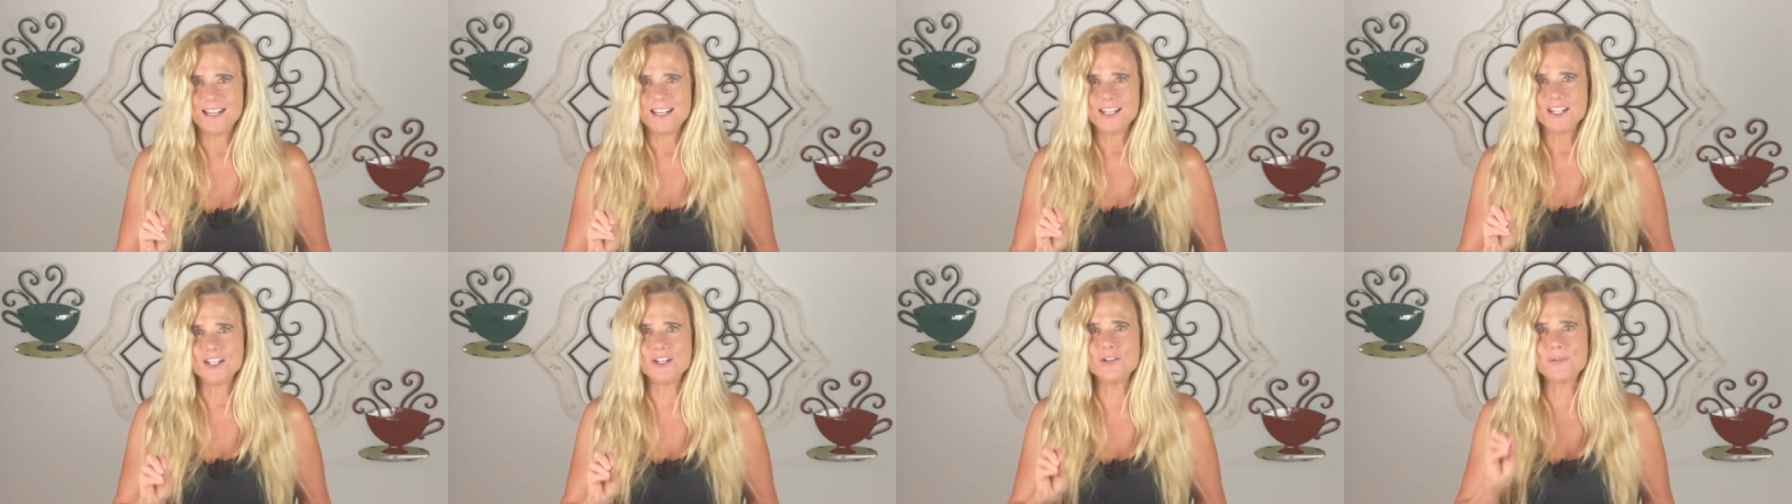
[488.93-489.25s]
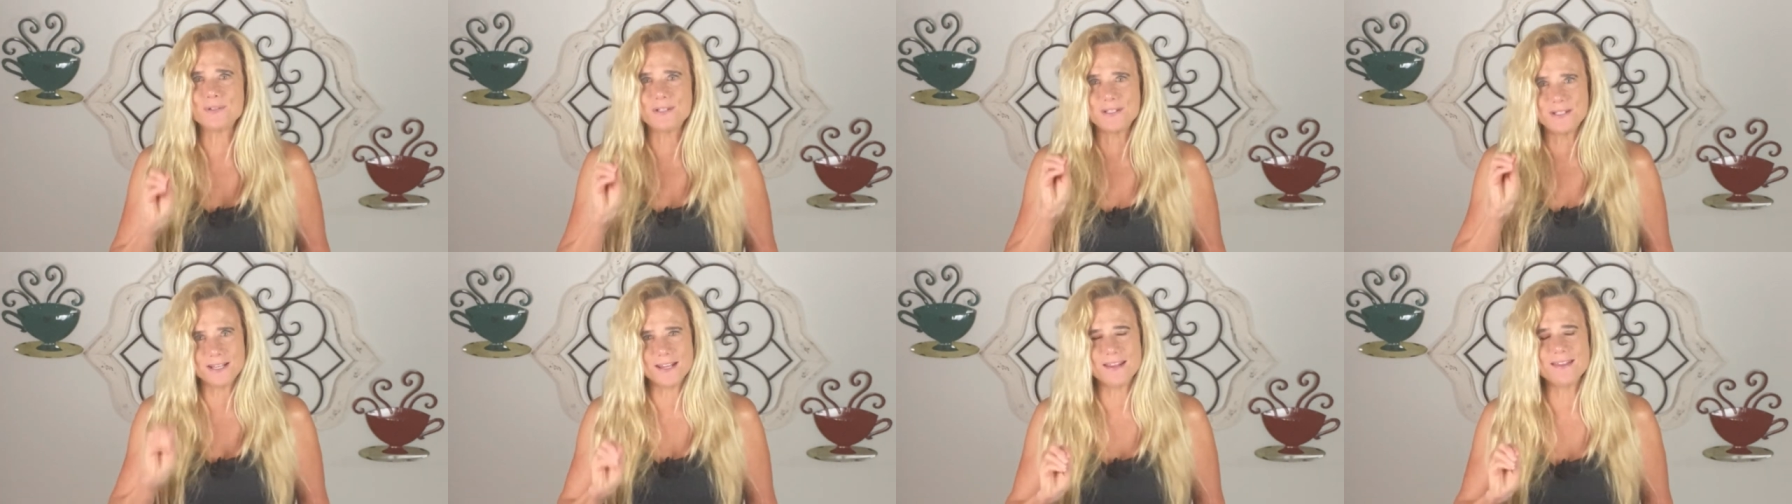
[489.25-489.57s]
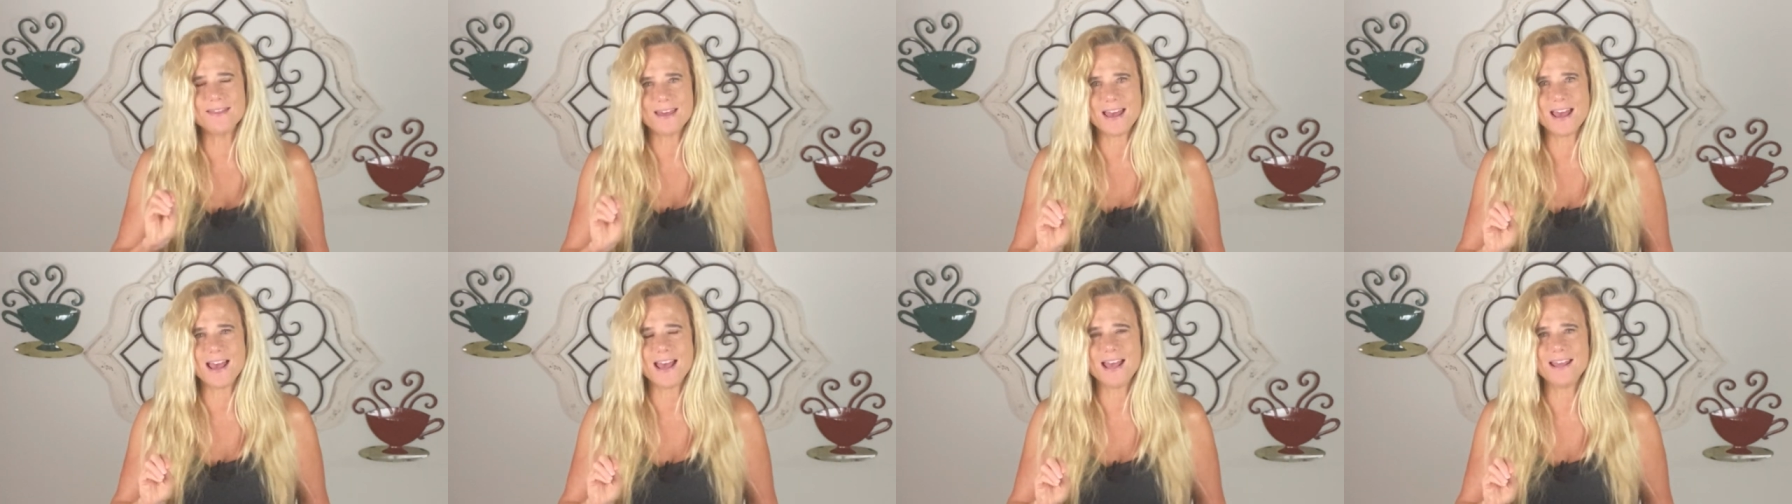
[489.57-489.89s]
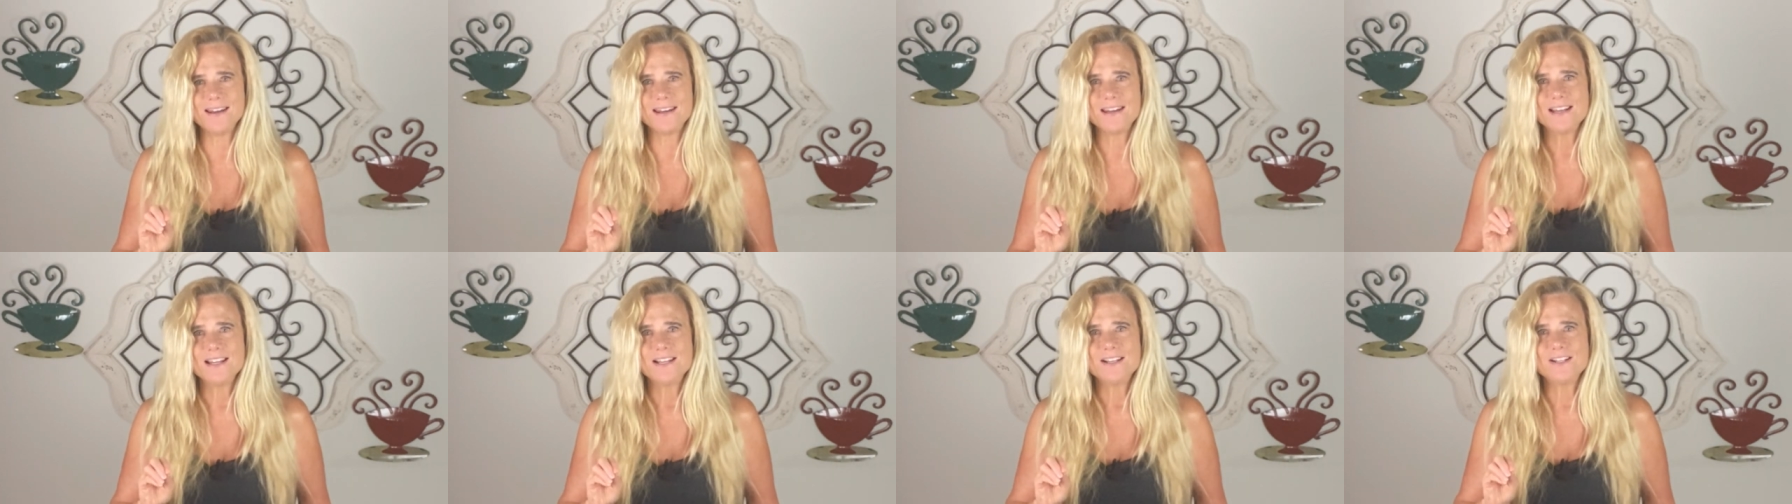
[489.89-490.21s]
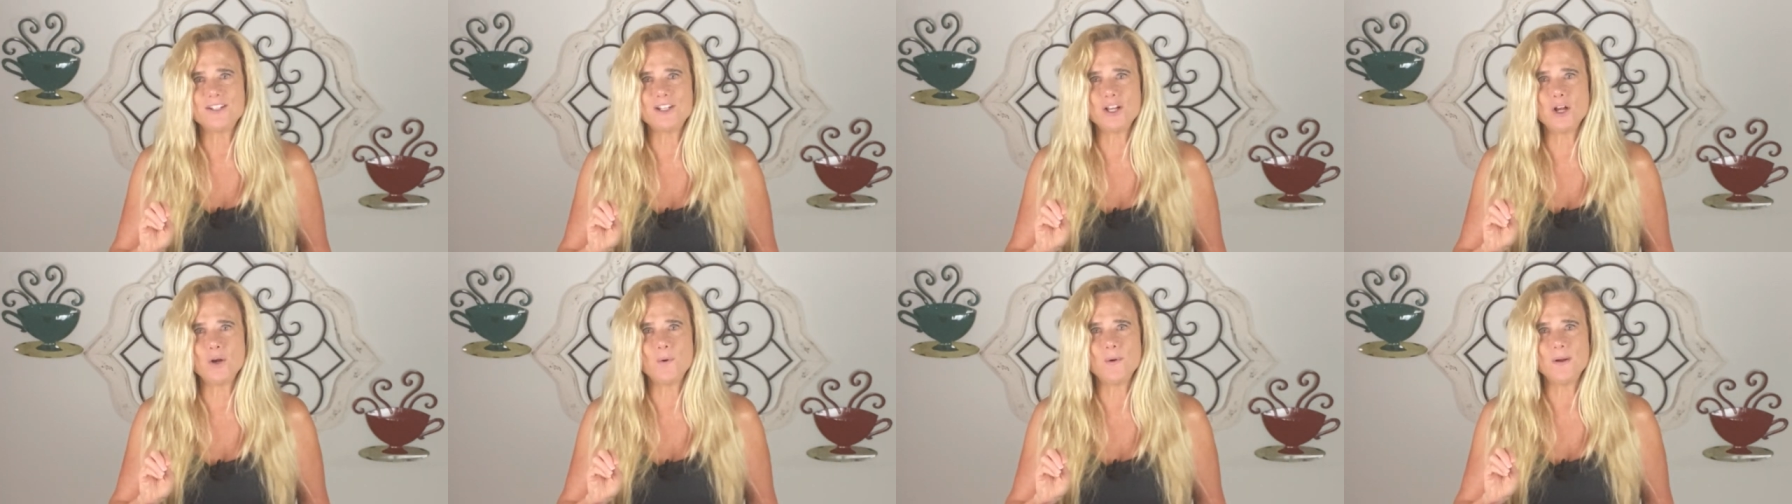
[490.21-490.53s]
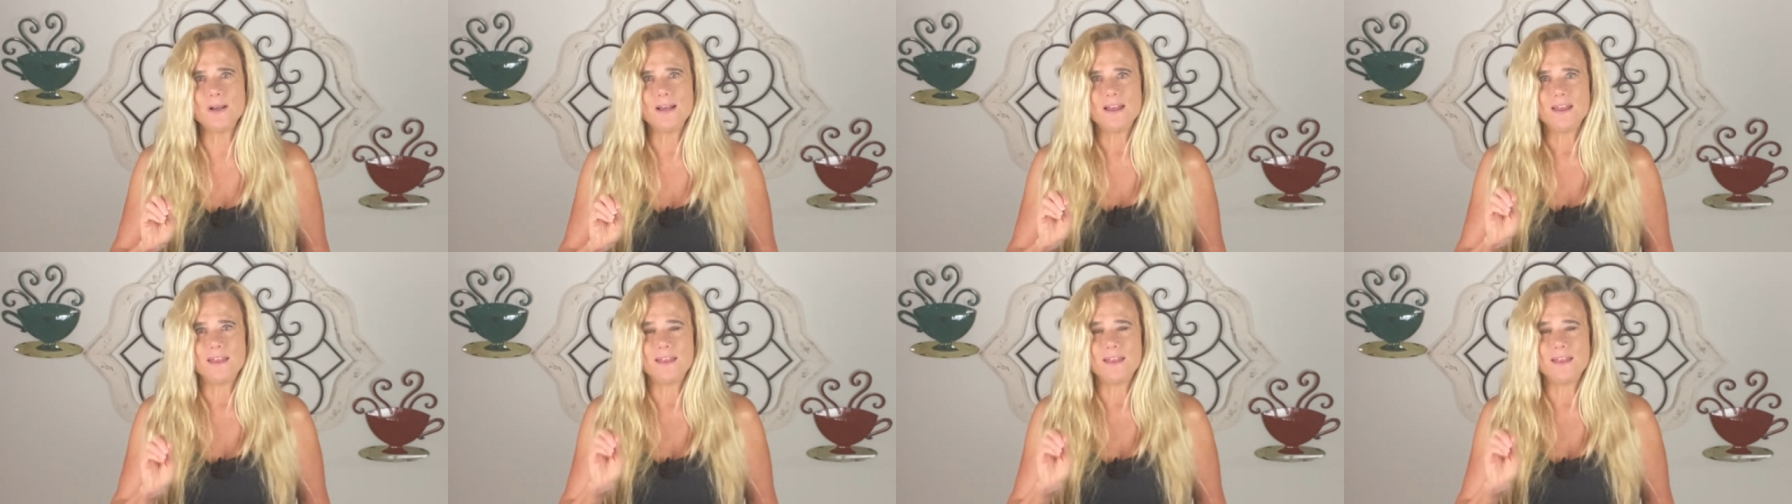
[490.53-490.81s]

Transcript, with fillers: You see that? So